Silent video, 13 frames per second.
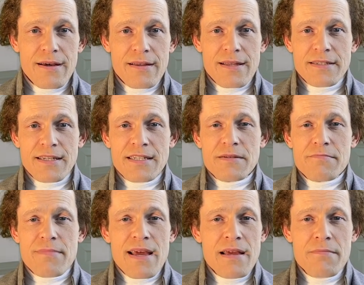that it
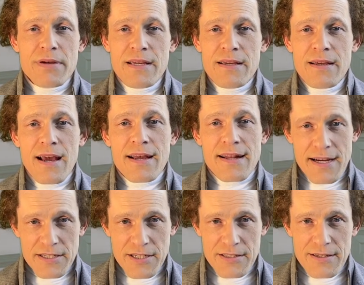may be
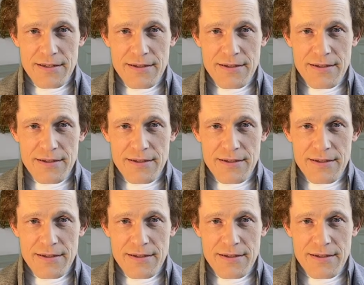enacted